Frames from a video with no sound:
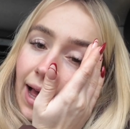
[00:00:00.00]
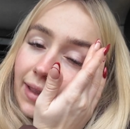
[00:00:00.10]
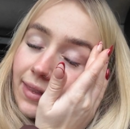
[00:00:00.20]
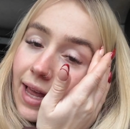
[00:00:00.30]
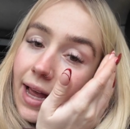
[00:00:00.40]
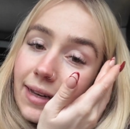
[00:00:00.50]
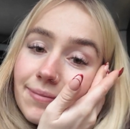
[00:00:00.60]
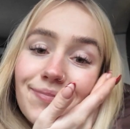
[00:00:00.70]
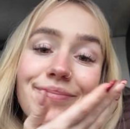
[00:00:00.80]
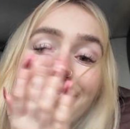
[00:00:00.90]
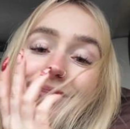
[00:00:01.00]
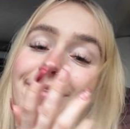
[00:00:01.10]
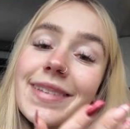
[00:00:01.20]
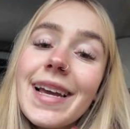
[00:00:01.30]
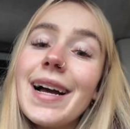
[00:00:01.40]
And then,
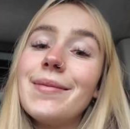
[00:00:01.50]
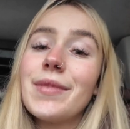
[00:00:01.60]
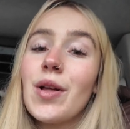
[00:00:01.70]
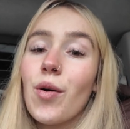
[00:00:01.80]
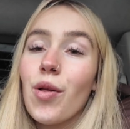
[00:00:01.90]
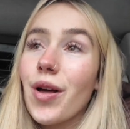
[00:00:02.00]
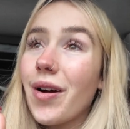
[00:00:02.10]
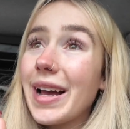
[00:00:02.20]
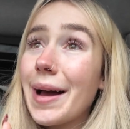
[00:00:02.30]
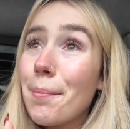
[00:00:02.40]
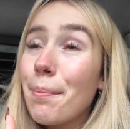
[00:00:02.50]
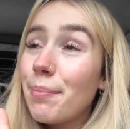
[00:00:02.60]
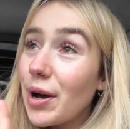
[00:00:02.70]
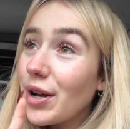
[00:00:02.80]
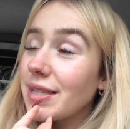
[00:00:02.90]
yeah, although I am
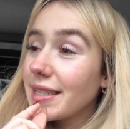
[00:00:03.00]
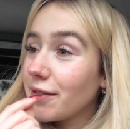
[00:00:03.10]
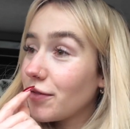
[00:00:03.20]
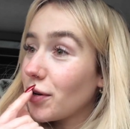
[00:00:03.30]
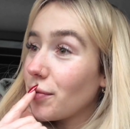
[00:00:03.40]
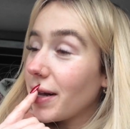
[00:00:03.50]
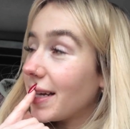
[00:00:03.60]
bursting for a wee.